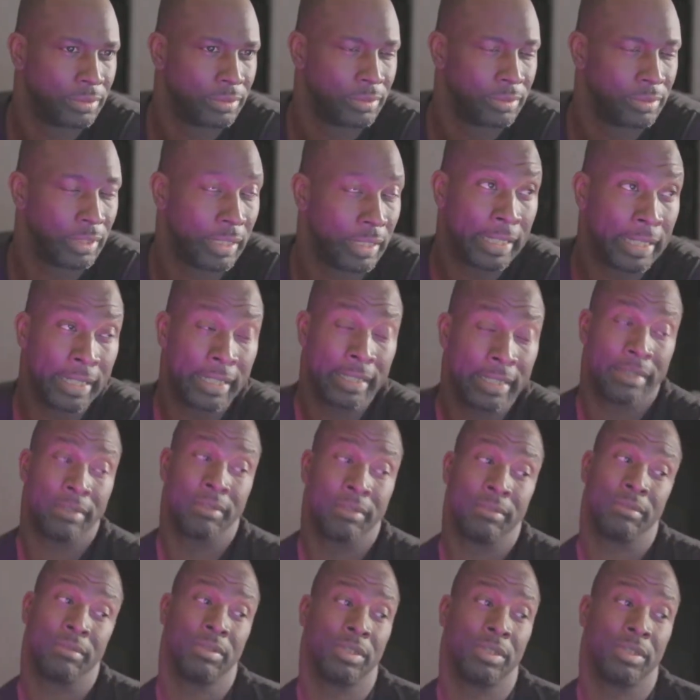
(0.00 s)
And then,
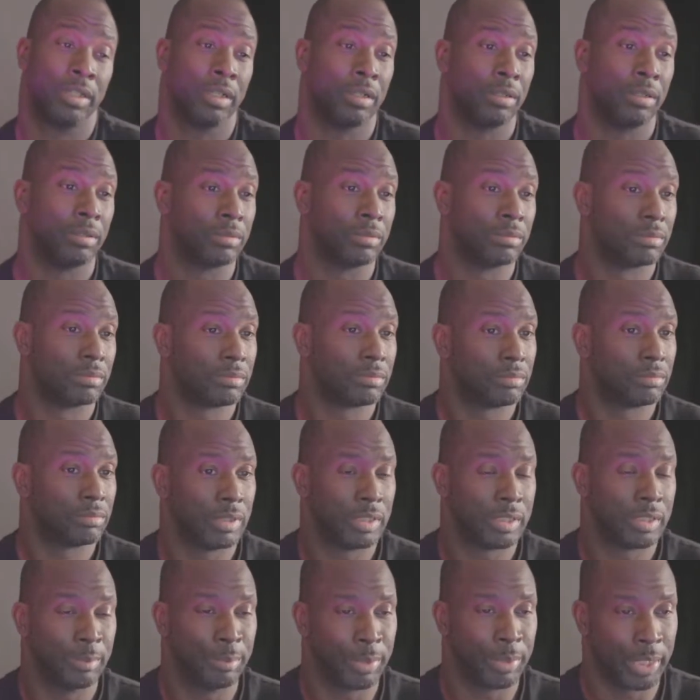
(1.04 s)
you know,
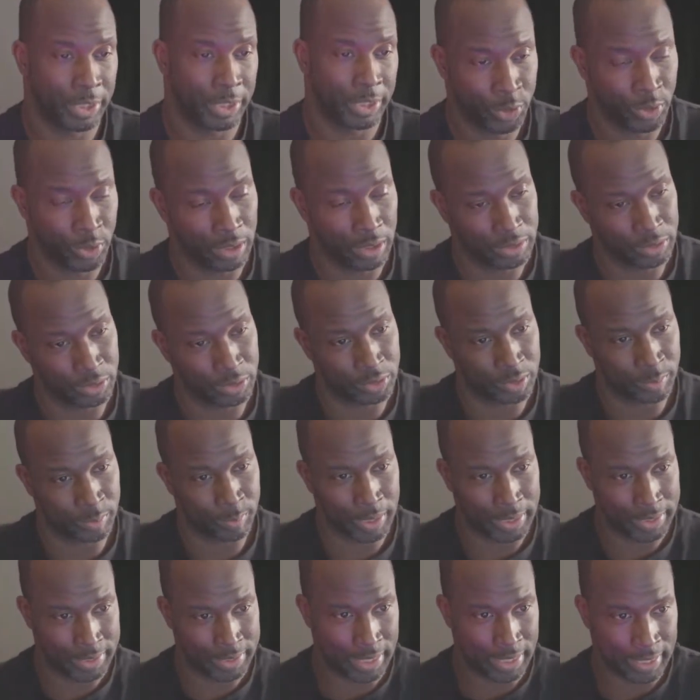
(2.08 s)
it's a big truck, so
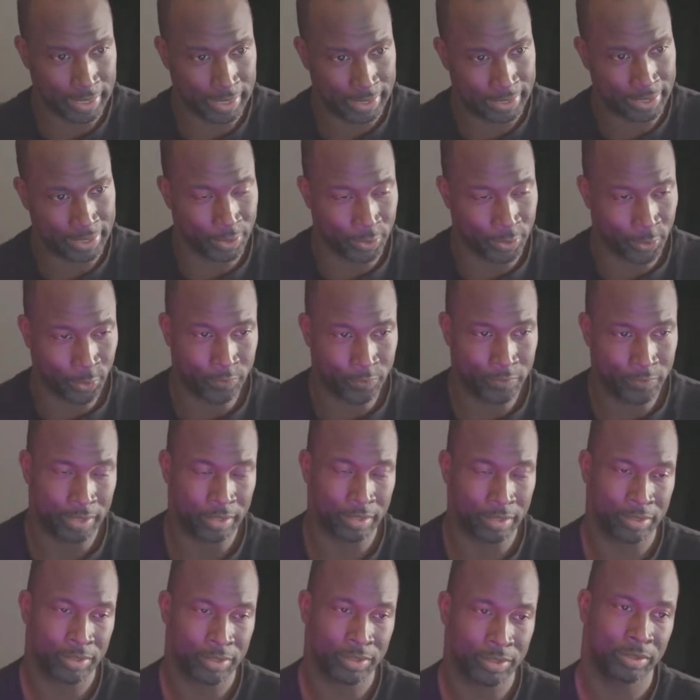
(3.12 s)
somebody's got to get it over
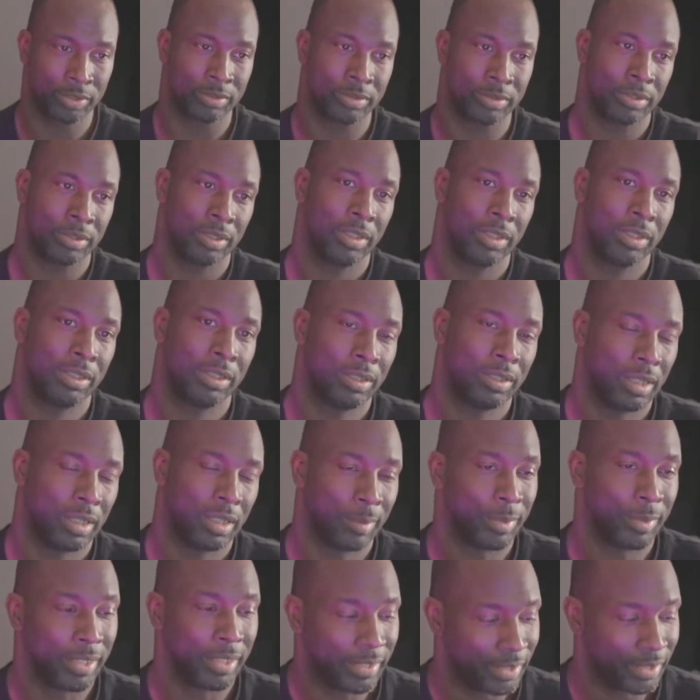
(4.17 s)
there. So I'd
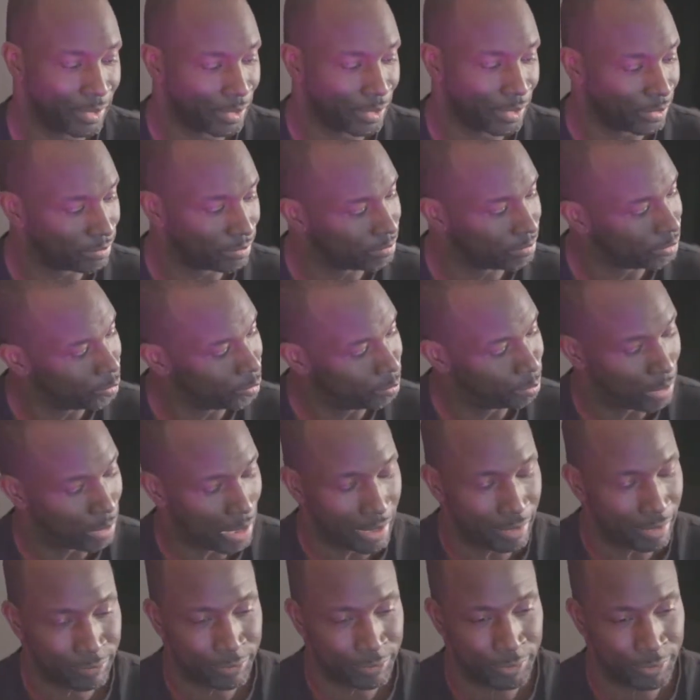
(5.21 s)
be like, you know, you buy
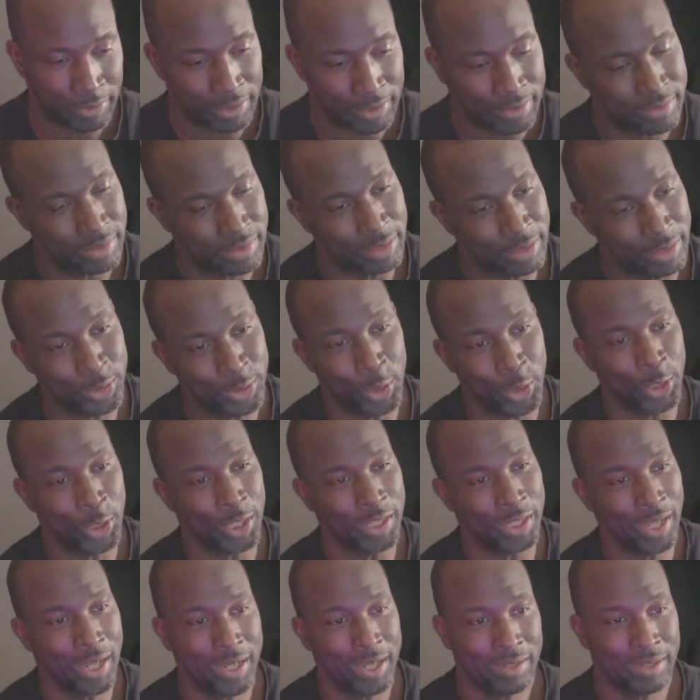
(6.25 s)
it for let's say
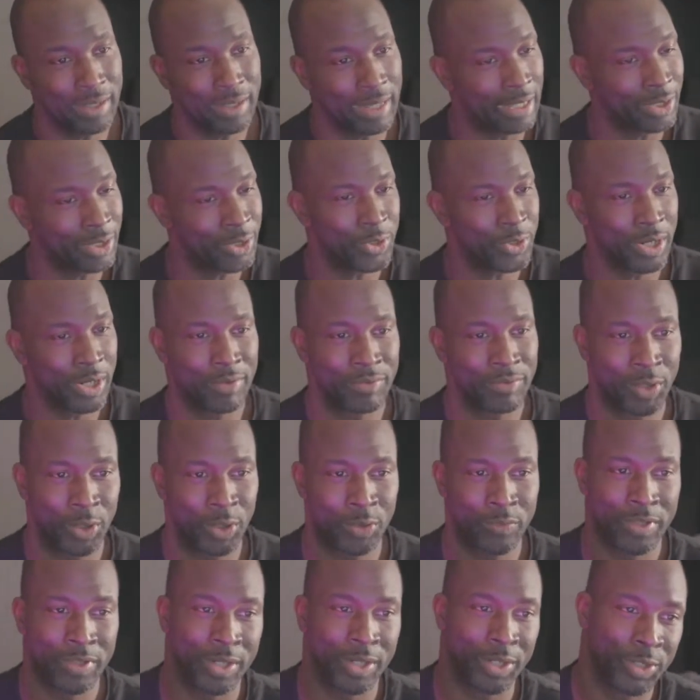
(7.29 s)
38, I'll drive it
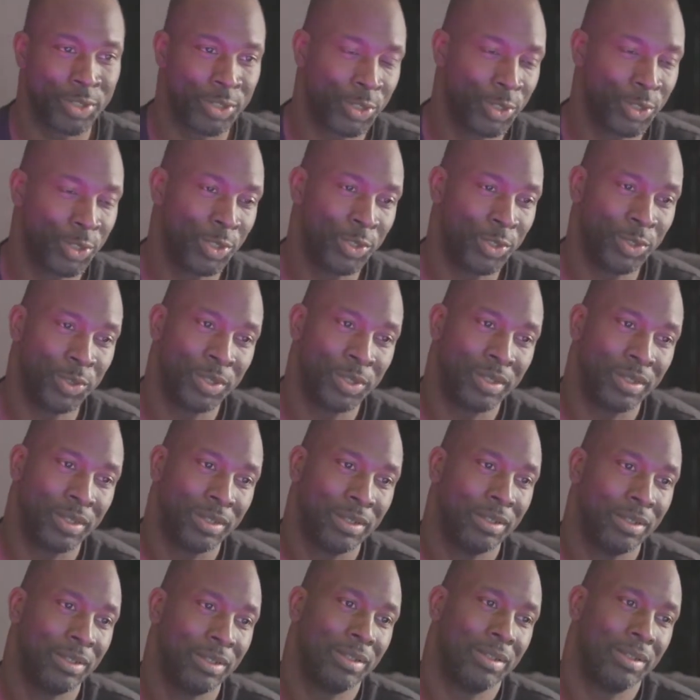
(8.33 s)
over there to you,
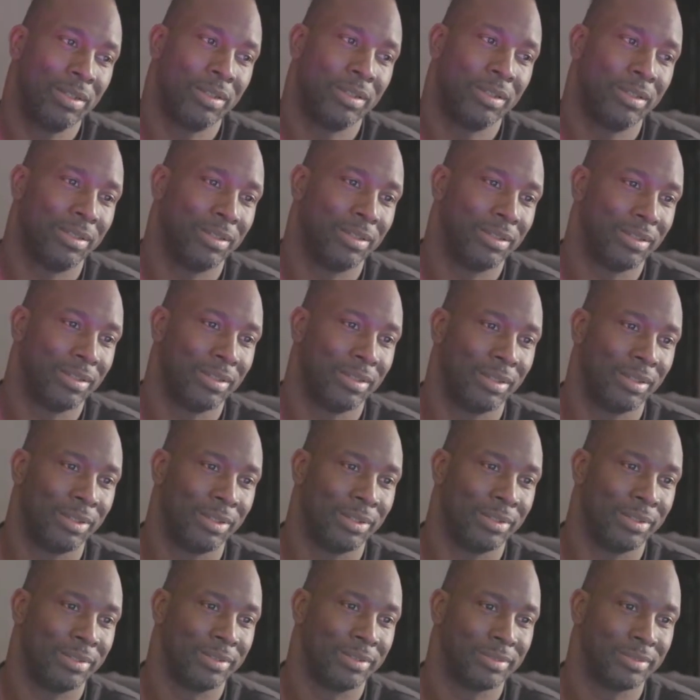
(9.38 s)
you
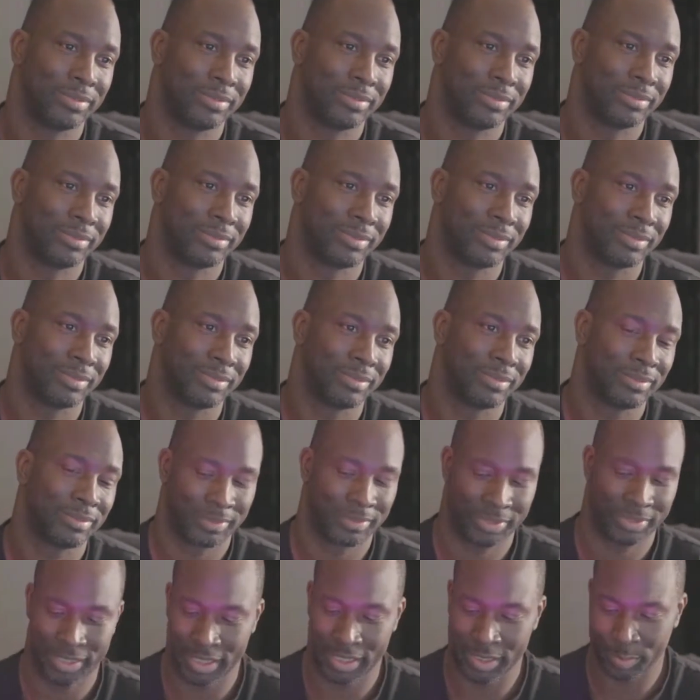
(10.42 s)
know,
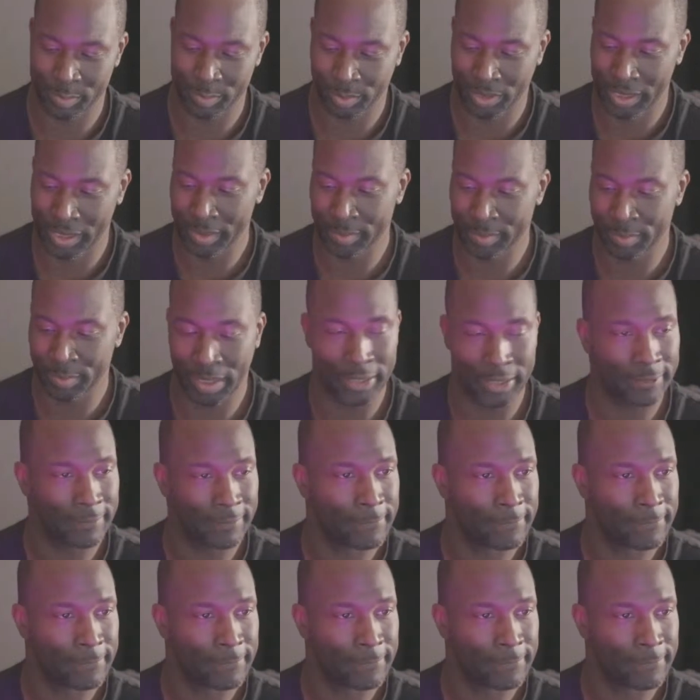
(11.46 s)
catch a plane back.